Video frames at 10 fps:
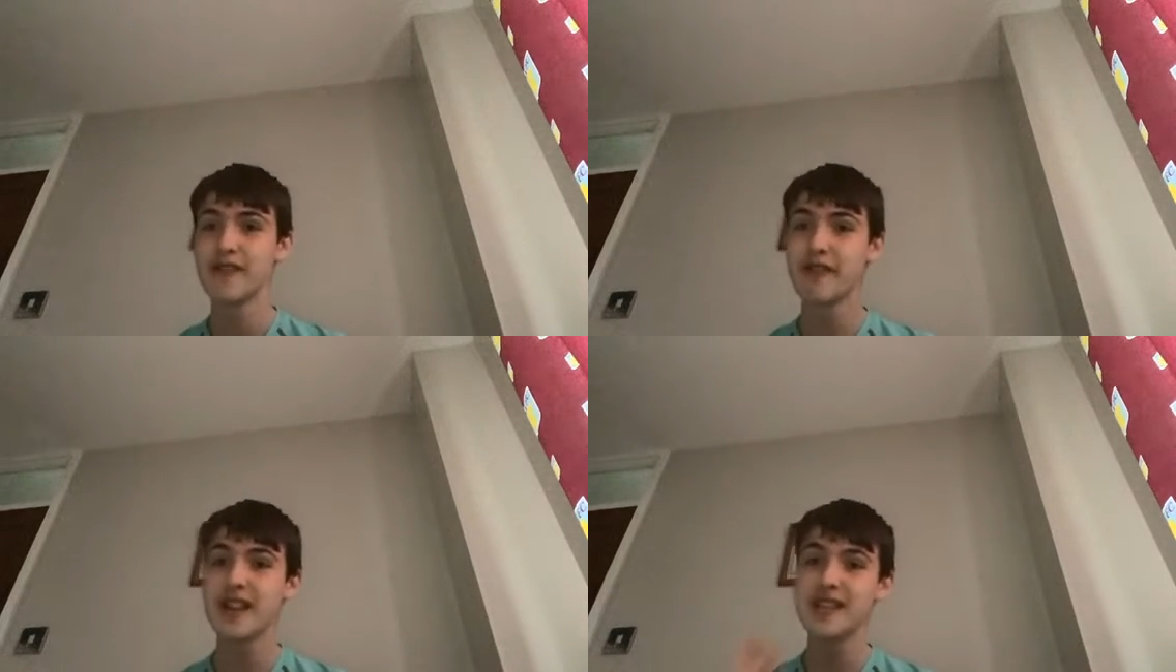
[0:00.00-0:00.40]

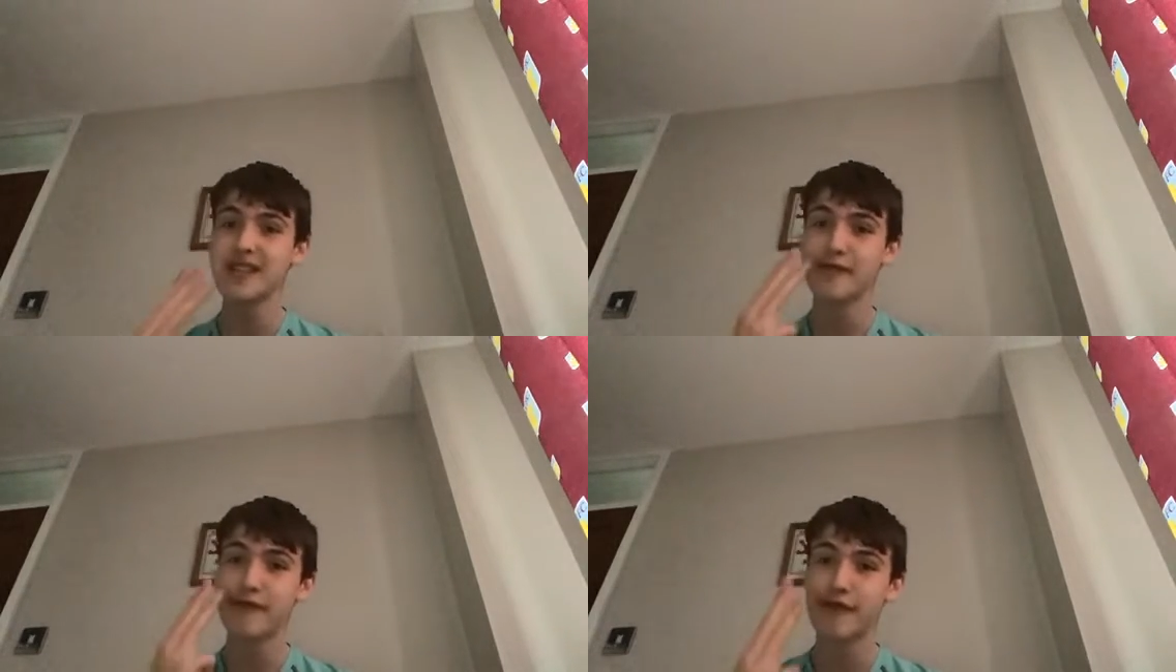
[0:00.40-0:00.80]

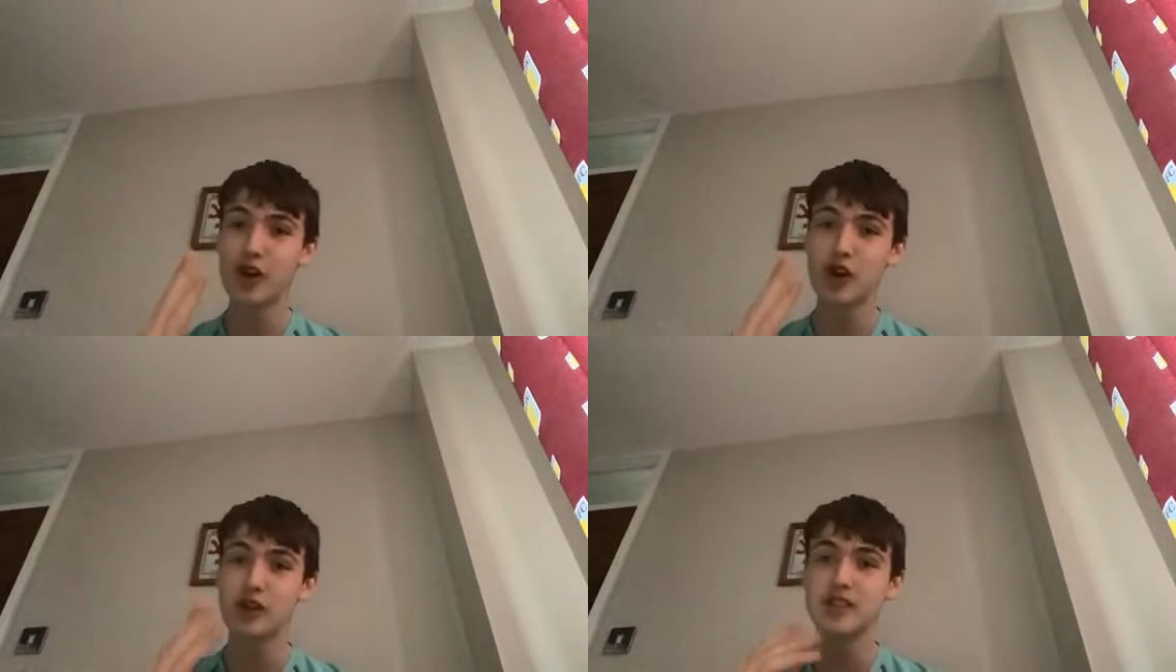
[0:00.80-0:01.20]
finishing
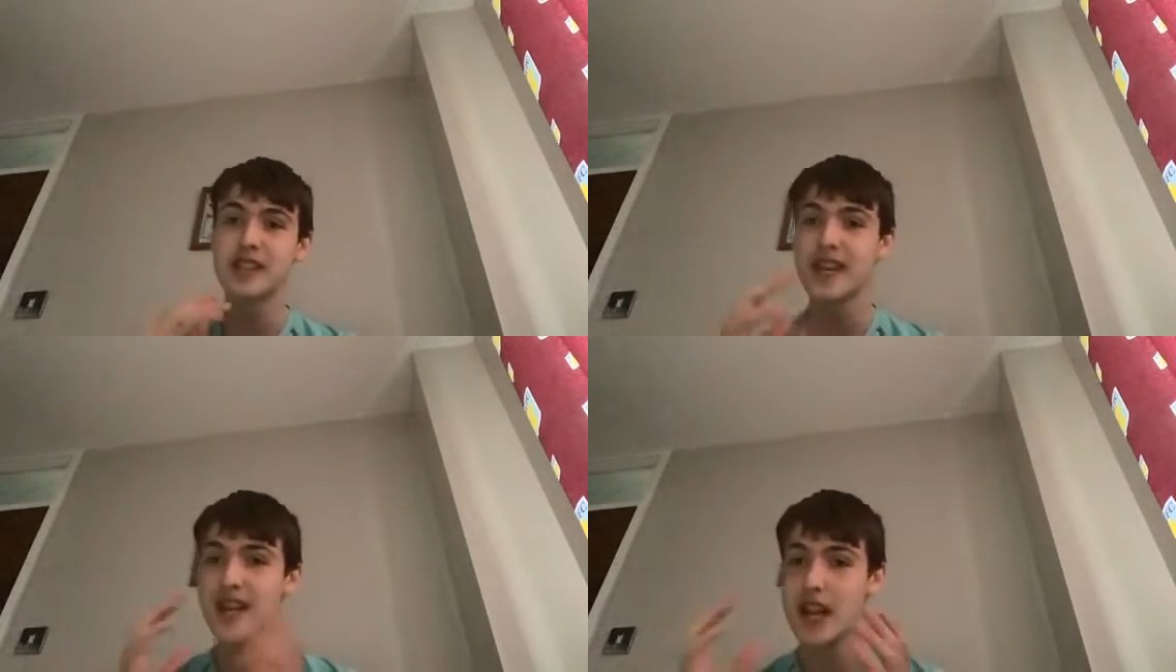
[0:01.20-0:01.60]
3rd
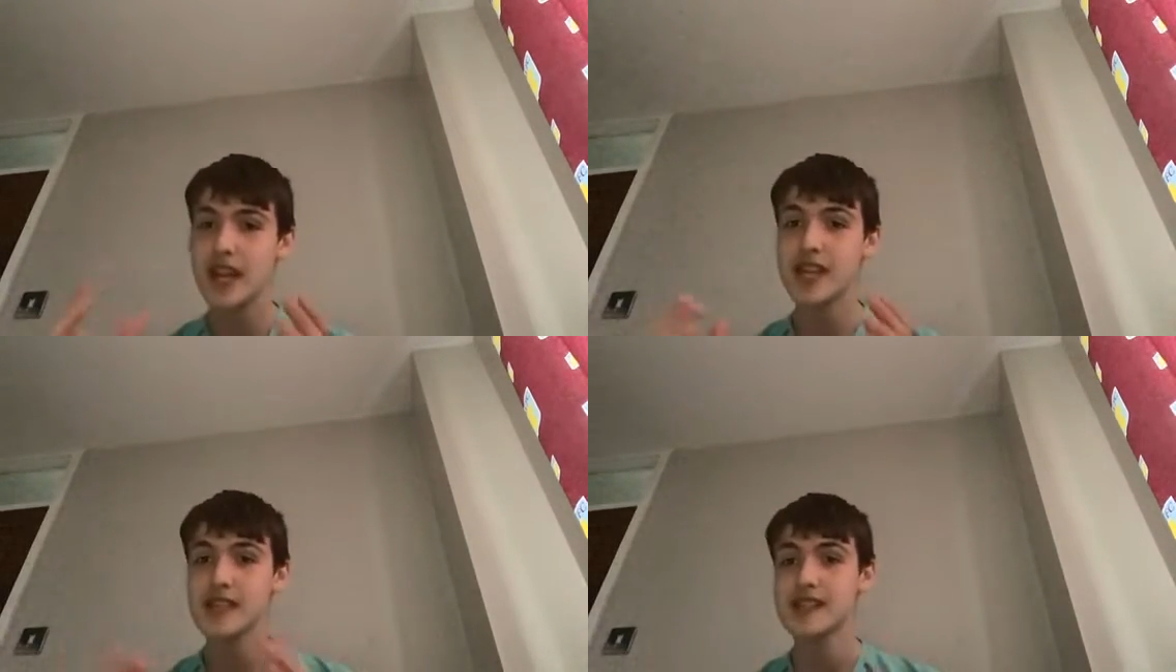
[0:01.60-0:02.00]

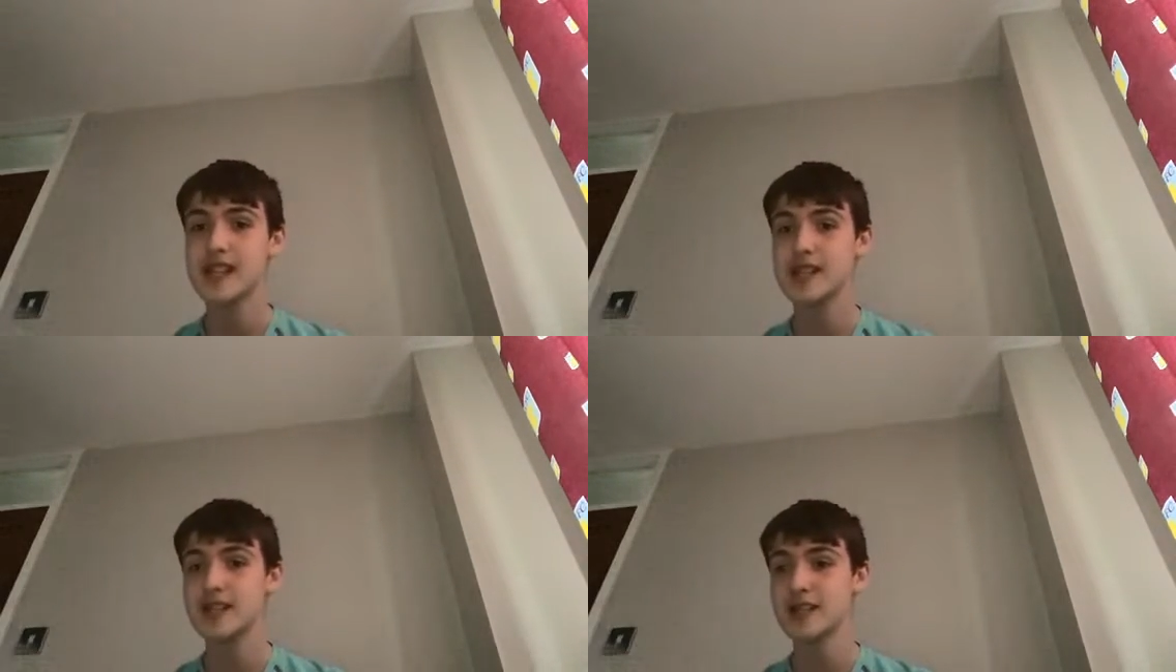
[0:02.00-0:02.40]
this
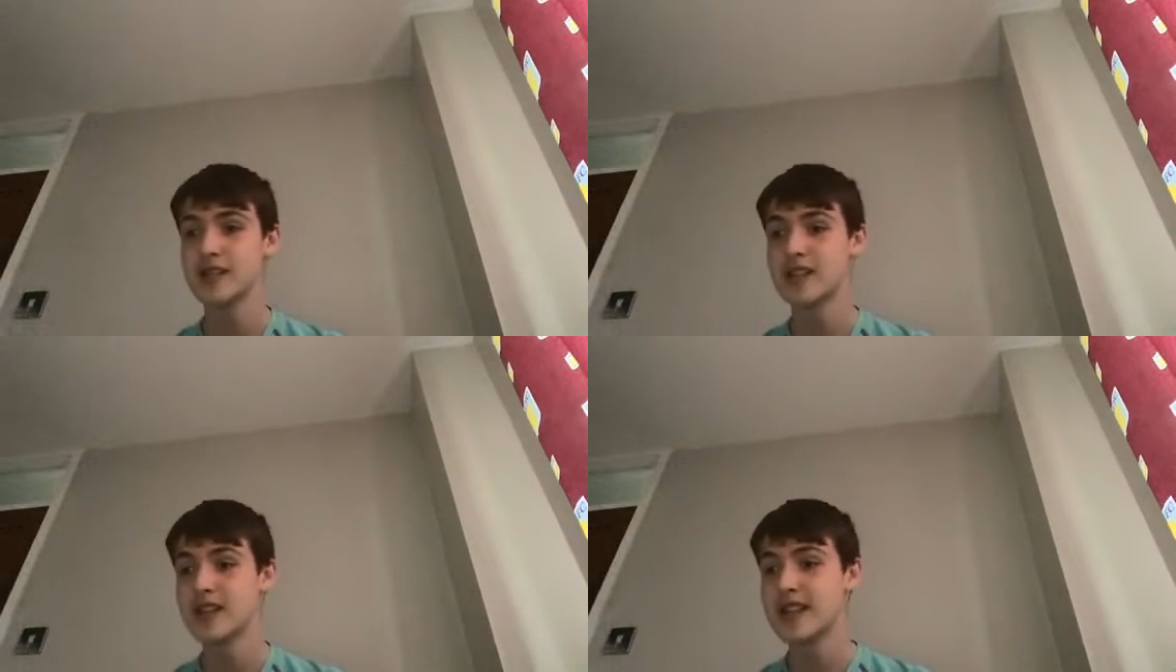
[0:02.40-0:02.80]
season.